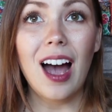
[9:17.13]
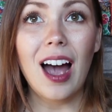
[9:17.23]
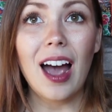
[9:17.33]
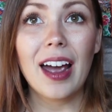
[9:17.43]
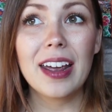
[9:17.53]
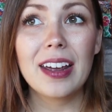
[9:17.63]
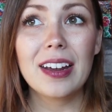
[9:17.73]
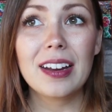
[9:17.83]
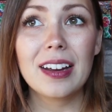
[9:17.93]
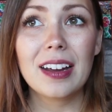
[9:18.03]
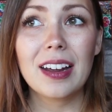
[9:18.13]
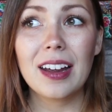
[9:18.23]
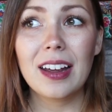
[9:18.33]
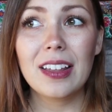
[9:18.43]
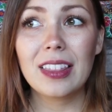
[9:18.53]
I
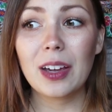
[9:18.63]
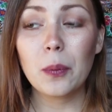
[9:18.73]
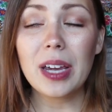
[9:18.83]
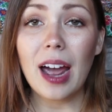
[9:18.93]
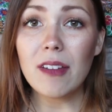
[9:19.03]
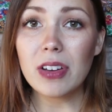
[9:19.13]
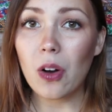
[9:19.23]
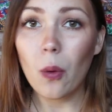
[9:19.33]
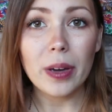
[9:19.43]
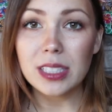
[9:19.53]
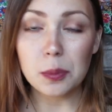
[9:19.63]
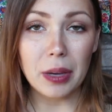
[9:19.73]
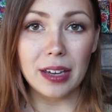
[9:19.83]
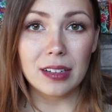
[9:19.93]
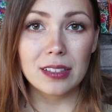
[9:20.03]
like we haven't always
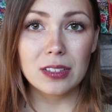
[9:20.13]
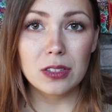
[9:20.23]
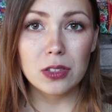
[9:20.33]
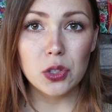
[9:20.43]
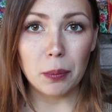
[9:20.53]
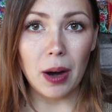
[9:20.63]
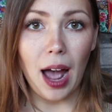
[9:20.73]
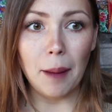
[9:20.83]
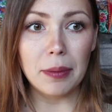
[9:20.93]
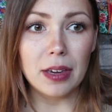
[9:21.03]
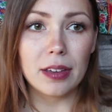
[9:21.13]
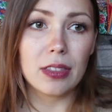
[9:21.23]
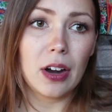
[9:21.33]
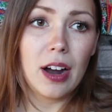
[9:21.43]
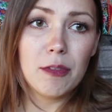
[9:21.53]
been super happy.
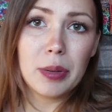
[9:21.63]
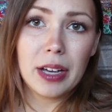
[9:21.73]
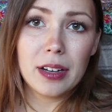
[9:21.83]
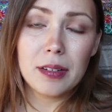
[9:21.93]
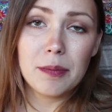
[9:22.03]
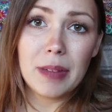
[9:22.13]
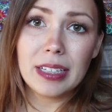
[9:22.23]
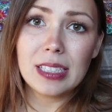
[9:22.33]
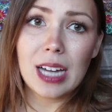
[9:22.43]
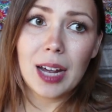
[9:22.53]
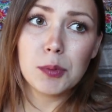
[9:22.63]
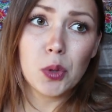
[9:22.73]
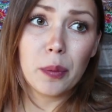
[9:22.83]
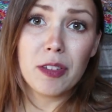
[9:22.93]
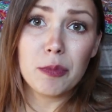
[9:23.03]
There have been many times
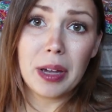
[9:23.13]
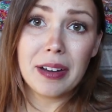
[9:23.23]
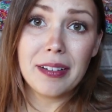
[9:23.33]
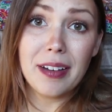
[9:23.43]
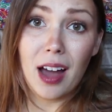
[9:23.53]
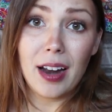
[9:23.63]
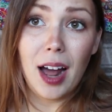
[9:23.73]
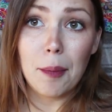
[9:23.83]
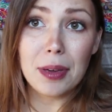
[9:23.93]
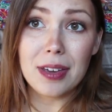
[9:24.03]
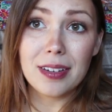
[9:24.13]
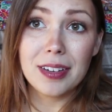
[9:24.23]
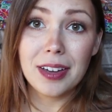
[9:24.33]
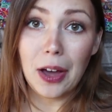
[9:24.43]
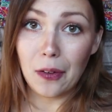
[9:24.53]
where we've been not happy
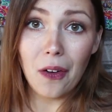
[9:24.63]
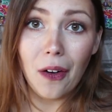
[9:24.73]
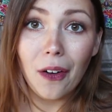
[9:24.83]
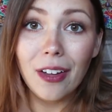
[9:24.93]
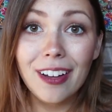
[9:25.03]
at all.